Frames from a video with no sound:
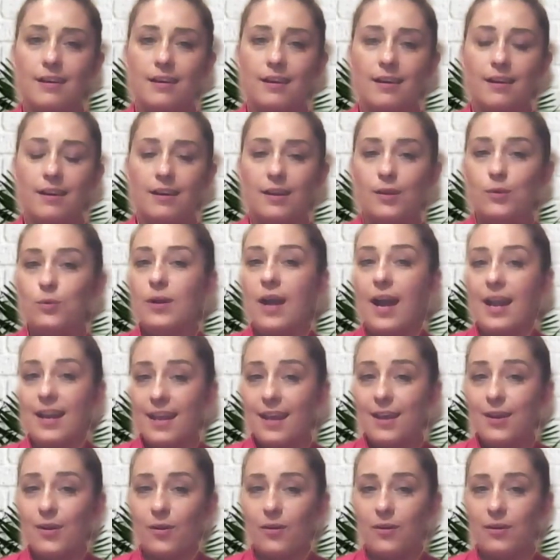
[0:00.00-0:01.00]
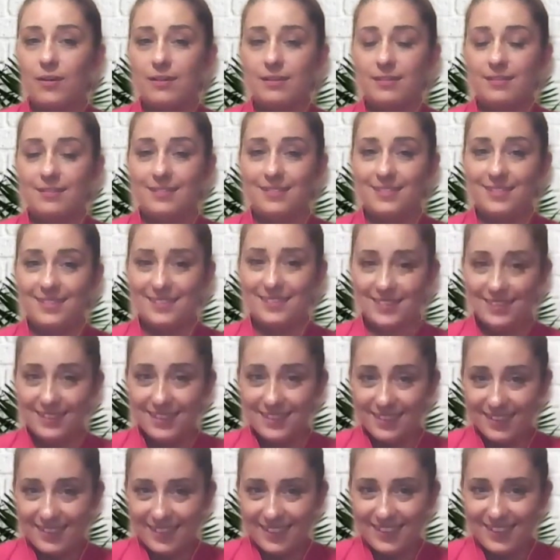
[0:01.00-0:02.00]
a Luganero,
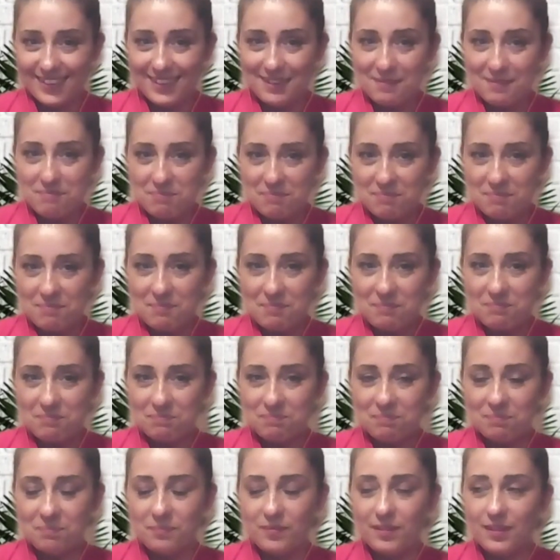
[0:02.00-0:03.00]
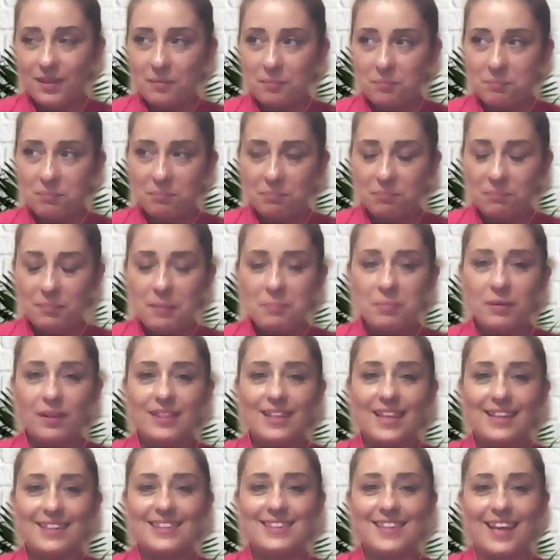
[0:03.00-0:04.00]
a people
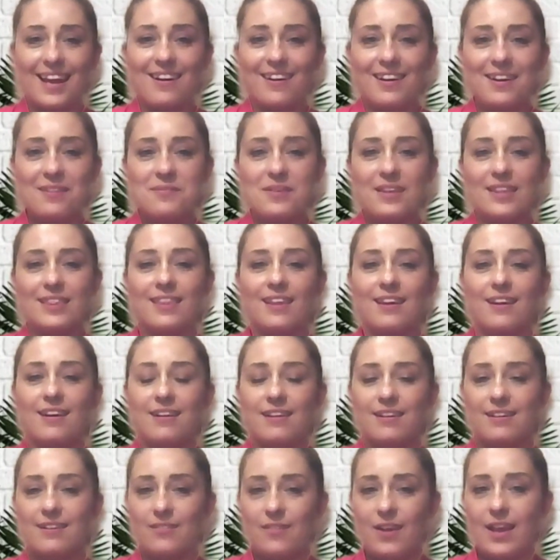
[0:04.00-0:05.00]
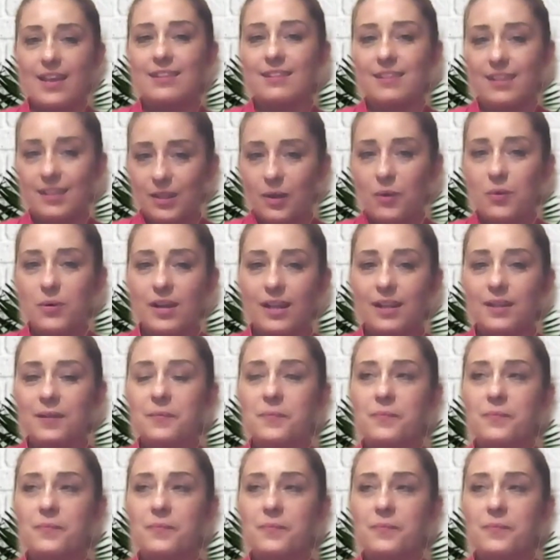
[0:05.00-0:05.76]
that are living there, right? A local.